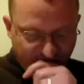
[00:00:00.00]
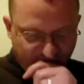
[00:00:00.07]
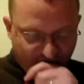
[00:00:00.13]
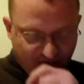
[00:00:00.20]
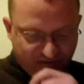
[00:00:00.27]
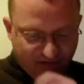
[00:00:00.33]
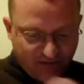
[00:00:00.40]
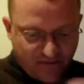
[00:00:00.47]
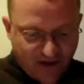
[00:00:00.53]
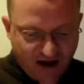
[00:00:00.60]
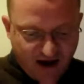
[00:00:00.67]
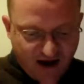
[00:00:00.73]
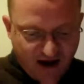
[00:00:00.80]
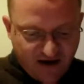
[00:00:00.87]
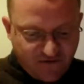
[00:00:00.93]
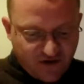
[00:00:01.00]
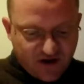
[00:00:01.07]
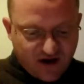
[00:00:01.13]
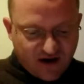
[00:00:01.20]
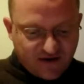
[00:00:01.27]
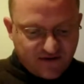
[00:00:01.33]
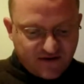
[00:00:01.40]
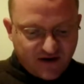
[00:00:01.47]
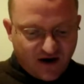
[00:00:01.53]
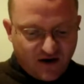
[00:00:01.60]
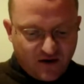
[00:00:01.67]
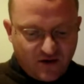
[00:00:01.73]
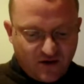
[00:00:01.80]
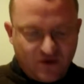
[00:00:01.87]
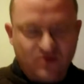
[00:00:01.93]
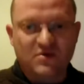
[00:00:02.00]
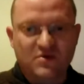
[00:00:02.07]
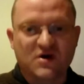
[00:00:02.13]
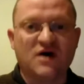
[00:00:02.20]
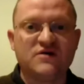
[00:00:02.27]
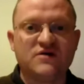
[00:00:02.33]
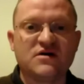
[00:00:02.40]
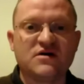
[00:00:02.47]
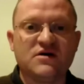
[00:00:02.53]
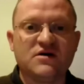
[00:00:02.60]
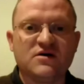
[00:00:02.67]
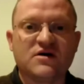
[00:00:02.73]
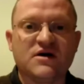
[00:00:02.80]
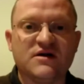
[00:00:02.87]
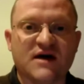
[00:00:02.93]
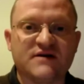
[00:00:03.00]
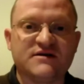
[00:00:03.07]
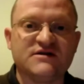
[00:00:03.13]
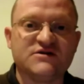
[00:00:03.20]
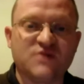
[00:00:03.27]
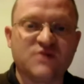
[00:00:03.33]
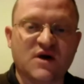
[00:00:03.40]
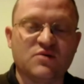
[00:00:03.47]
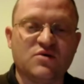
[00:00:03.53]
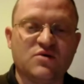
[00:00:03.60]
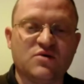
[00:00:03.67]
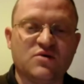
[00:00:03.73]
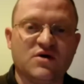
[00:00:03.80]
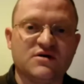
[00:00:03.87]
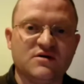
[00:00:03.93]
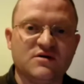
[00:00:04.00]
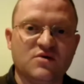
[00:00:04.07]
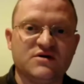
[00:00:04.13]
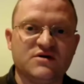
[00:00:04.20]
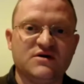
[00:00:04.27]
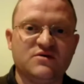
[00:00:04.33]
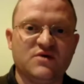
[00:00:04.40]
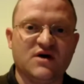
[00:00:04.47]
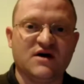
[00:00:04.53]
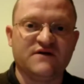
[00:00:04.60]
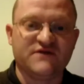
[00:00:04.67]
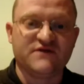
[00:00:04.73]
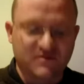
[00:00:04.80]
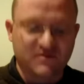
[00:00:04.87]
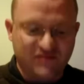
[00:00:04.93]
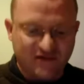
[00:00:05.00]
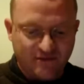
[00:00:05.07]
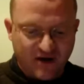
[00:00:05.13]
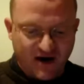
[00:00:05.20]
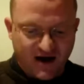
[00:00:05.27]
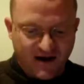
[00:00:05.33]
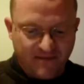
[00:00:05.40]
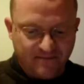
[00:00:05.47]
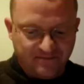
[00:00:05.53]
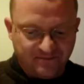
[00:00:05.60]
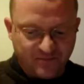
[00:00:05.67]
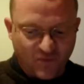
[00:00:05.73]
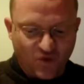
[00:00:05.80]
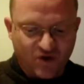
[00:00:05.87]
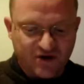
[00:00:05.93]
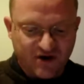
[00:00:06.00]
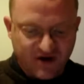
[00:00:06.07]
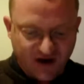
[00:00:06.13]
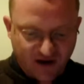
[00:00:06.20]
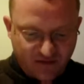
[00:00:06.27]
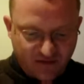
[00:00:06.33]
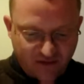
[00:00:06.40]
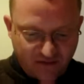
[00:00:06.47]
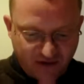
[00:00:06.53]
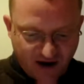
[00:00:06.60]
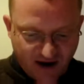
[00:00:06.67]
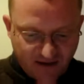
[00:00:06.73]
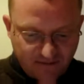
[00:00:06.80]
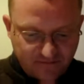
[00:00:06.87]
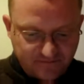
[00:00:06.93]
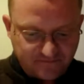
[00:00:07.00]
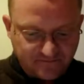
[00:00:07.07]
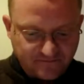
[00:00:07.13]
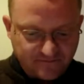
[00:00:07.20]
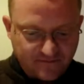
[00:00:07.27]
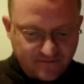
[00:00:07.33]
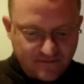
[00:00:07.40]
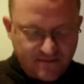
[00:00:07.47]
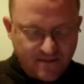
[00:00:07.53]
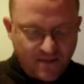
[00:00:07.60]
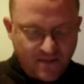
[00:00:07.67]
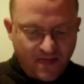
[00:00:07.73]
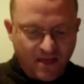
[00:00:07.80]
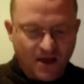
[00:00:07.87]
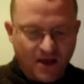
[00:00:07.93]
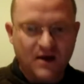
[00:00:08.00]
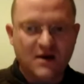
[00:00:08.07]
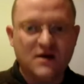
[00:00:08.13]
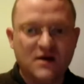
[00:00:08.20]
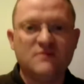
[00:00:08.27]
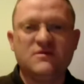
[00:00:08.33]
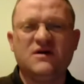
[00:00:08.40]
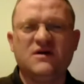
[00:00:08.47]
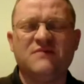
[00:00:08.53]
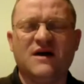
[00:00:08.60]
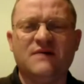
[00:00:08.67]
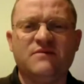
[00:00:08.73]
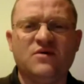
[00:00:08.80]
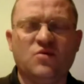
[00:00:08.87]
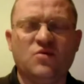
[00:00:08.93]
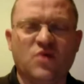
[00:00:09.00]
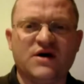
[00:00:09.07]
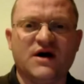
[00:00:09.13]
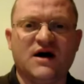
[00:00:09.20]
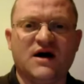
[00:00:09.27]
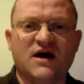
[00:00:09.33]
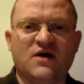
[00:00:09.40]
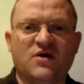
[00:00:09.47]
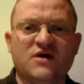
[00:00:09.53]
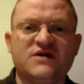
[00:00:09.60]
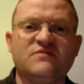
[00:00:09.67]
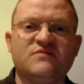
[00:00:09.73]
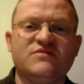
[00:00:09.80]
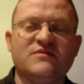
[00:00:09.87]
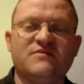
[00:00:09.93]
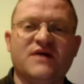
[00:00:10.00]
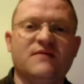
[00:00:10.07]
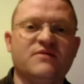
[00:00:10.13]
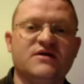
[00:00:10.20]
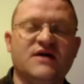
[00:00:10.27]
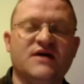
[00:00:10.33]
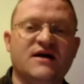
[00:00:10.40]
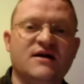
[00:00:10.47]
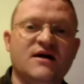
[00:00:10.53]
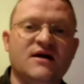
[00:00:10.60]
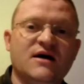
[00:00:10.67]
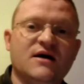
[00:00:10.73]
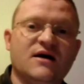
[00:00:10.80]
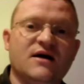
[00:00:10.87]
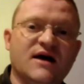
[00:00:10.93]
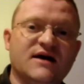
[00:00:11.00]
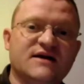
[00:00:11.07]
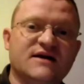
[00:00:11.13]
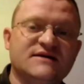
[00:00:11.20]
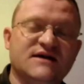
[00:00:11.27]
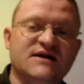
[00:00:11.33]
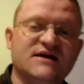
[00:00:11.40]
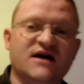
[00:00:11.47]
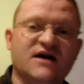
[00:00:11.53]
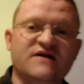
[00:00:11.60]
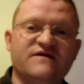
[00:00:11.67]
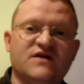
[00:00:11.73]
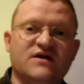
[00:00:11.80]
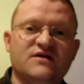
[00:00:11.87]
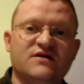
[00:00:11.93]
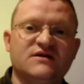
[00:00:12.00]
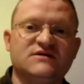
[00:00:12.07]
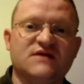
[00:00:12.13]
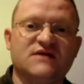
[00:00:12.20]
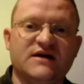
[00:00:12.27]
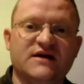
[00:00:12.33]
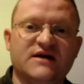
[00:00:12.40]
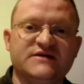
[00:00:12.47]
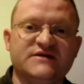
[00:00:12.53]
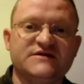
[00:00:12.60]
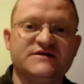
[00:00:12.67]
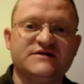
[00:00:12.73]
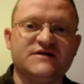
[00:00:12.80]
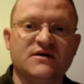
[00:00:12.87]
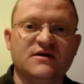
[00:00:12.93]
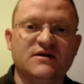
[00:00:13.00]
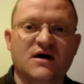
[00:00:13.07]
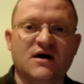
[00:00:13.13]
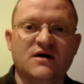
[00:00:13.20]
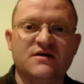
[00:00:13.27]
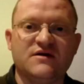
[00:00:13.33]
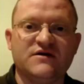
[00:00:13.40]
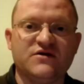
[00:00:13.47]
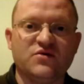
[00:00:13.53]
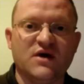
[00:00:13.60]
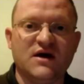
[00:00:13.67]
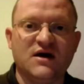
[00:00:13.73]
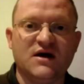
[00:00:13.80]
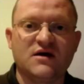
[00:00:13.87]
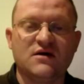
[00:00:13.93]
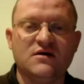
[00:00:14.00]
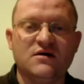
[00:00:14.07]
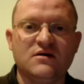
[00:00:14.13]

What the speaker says: to prepare for this. So we're going to look at that as well. What did we have to prepare? What did I prepare? Well, maybe 1 hour to prepare. But then, like I said, I've done this lesson this week